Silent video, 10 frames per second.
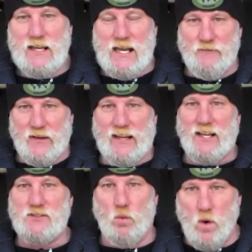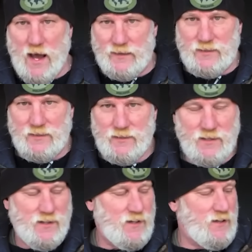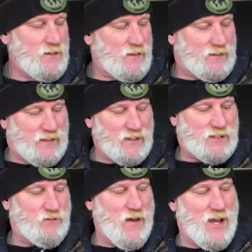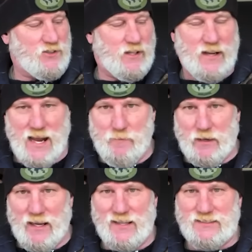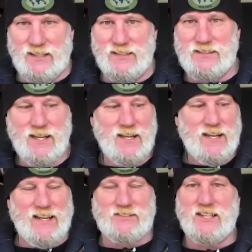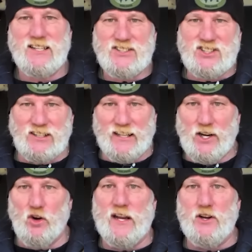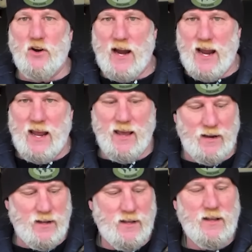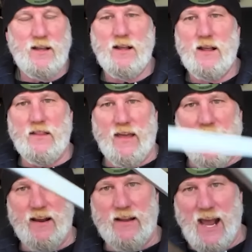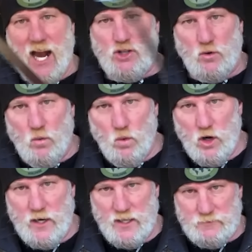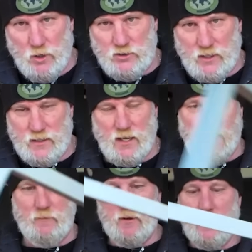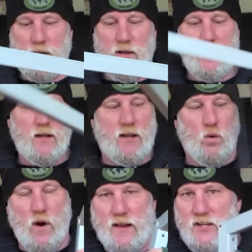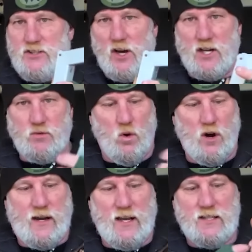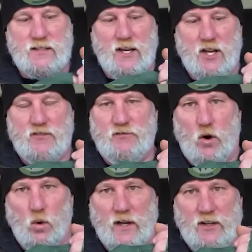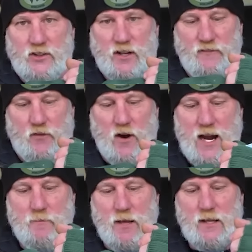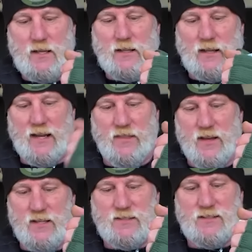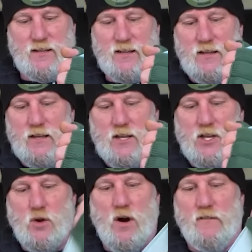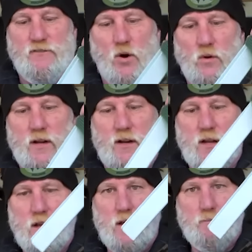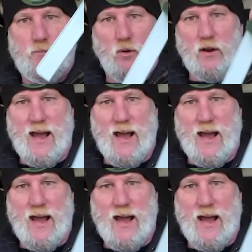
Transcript: if it gets wet. The disadvantage to the A B S is it's slicker in your hand than the actual wood is most of the time. And the way these saws work is they just fold into the frame like this. You unfold it, pull it